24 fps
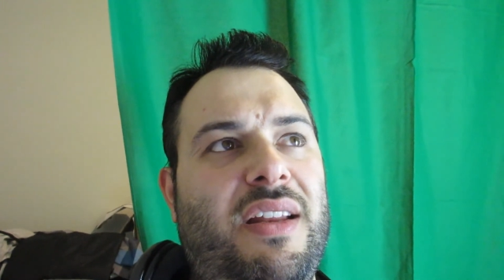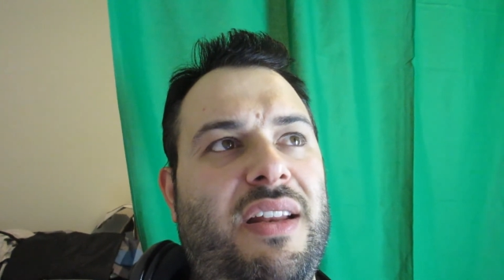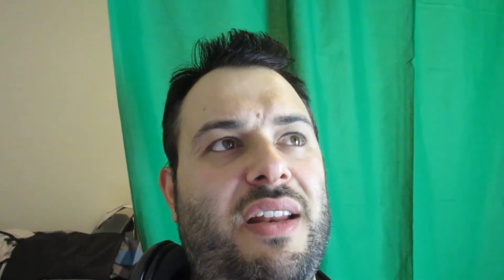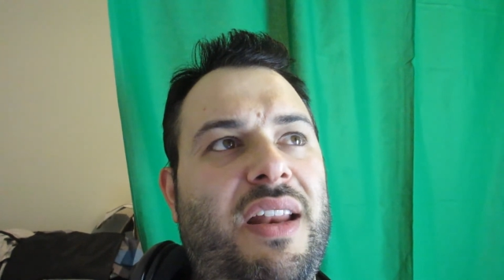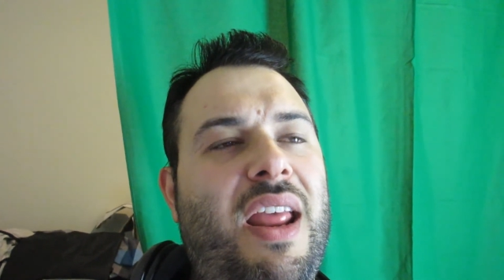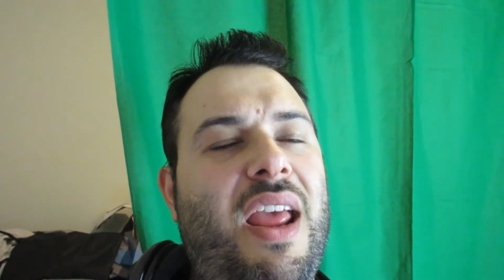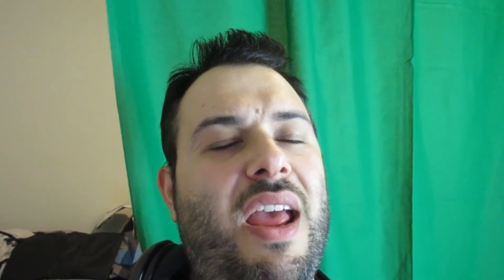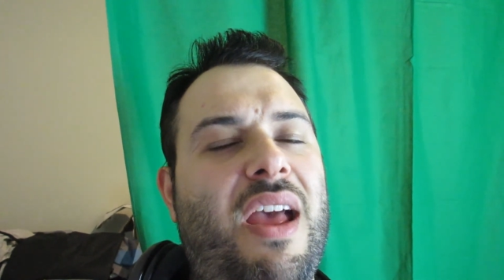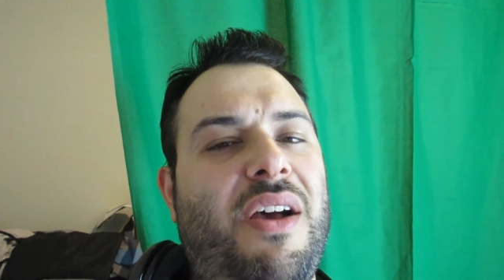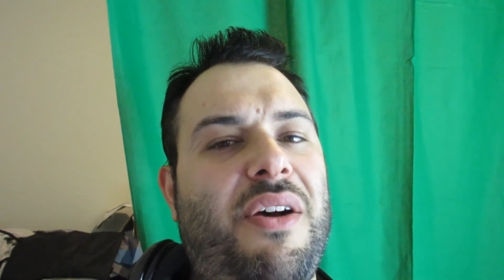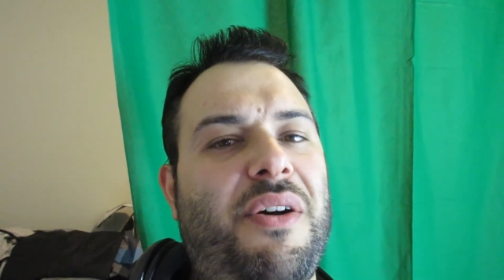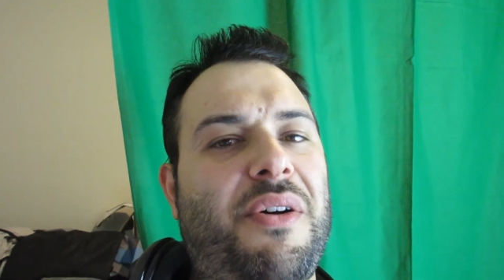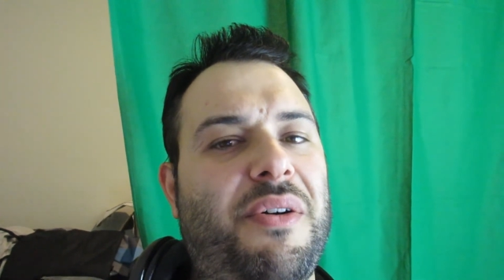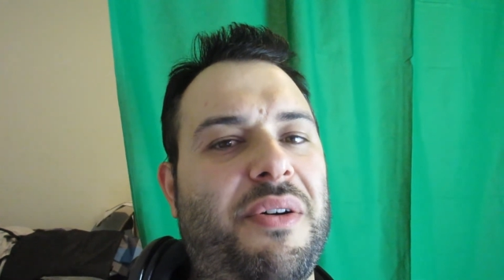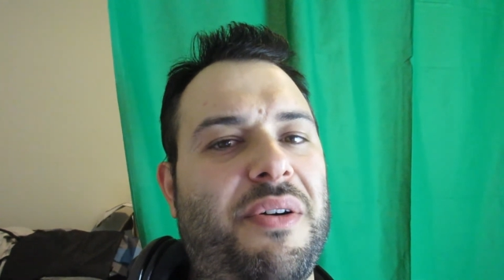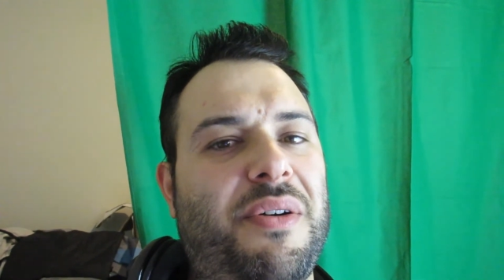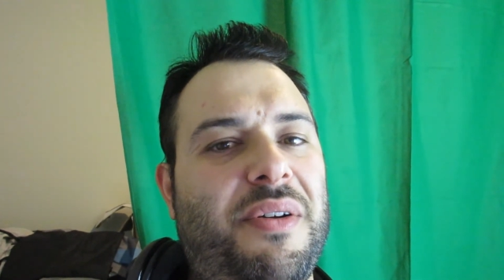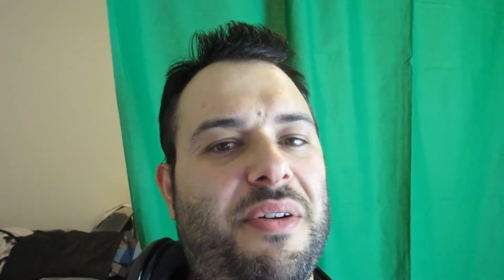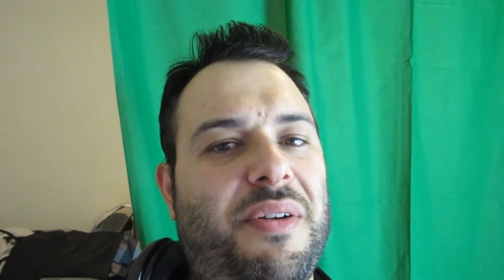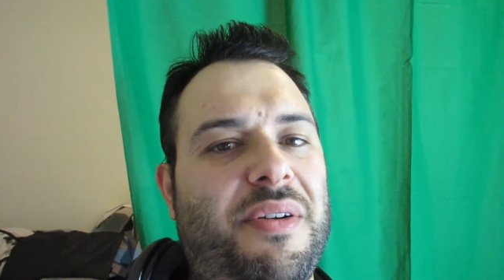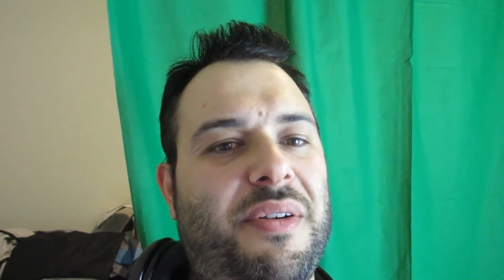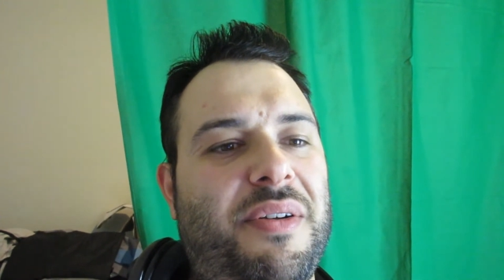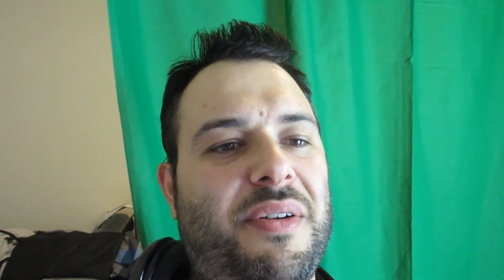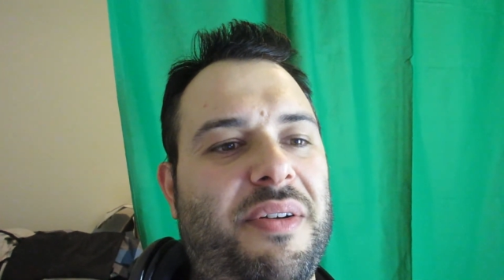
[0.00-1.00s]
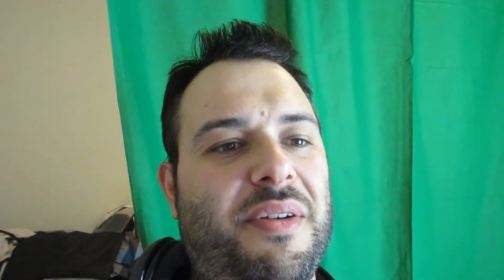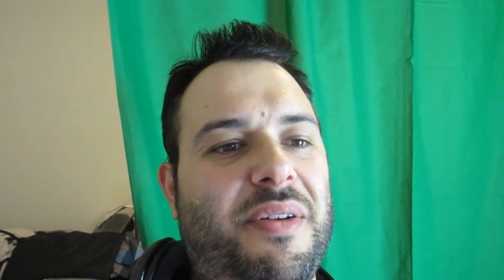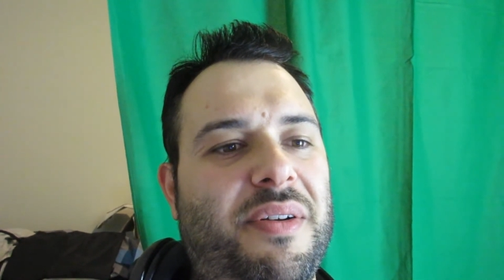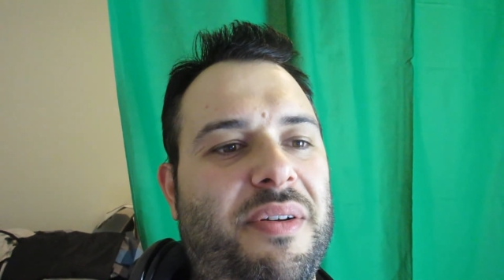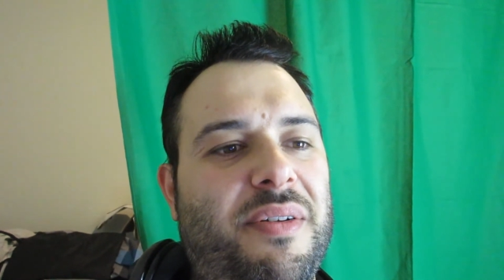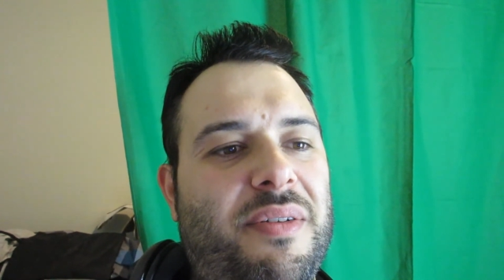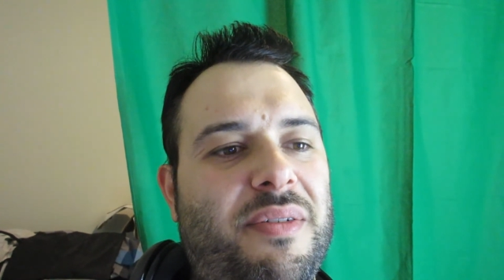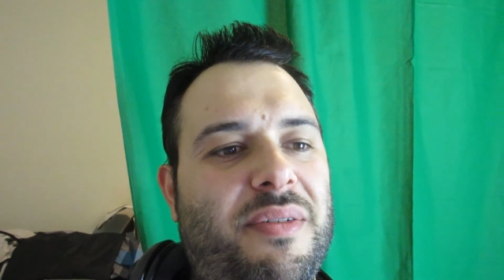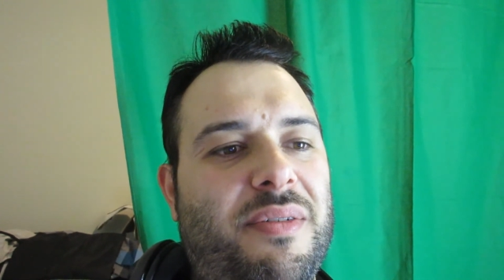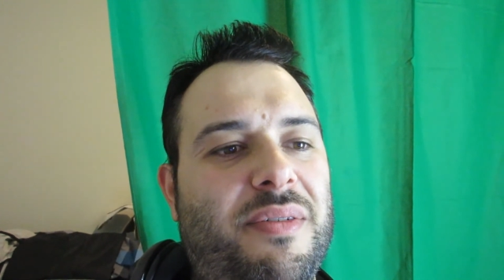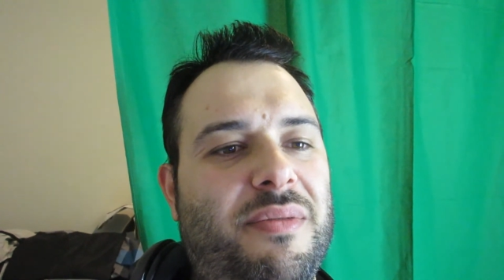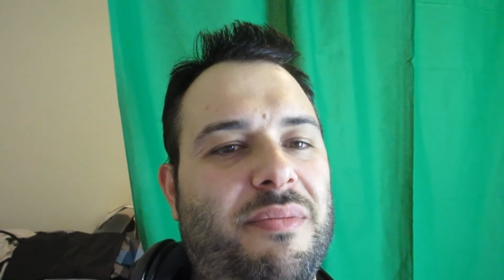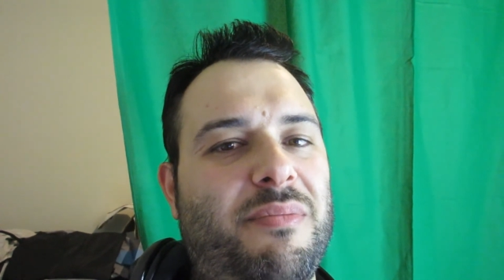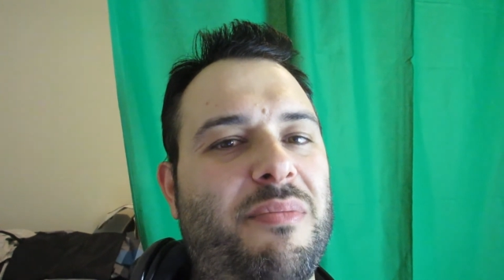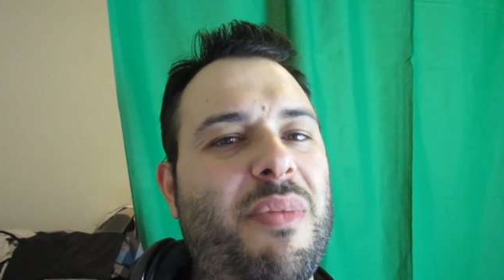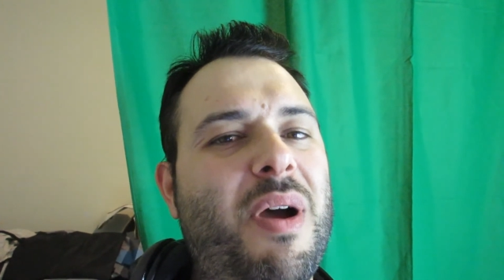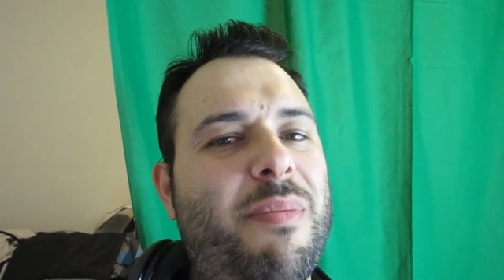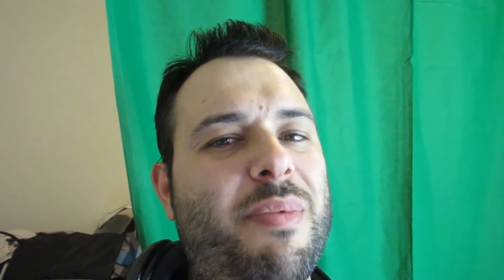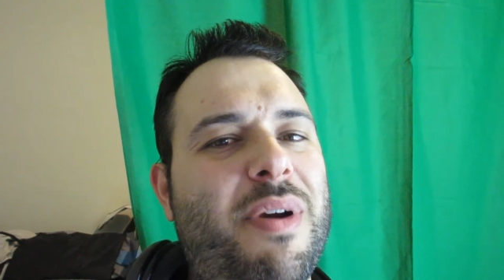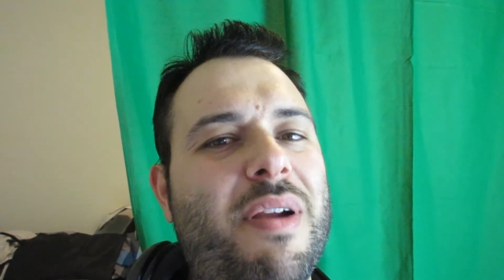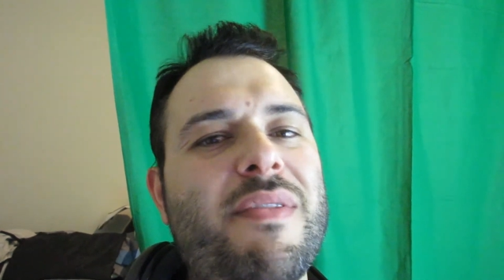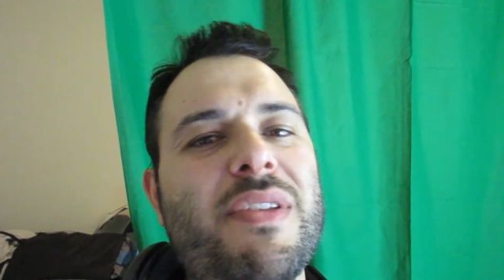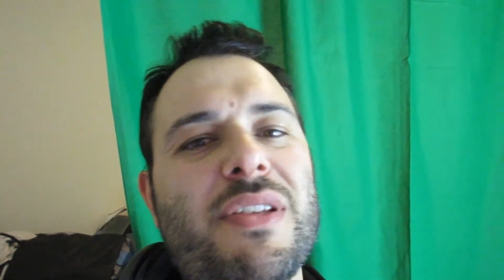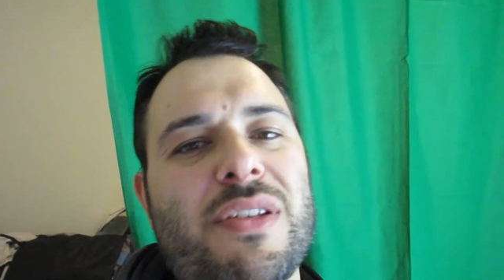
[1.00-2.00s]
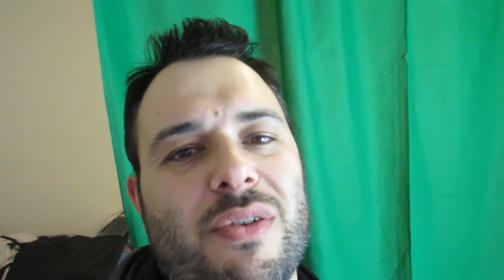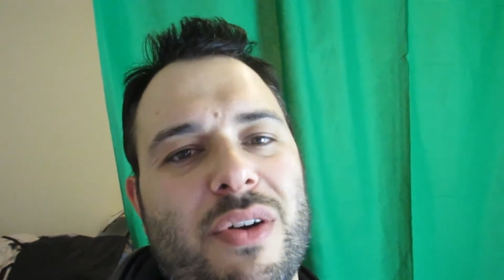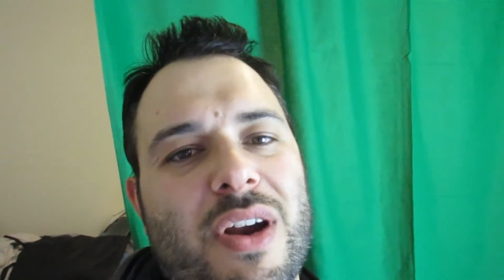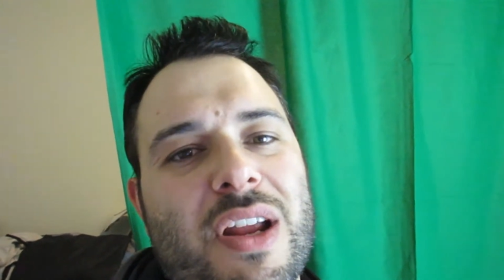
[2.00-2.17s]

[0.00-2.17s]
Now, my previous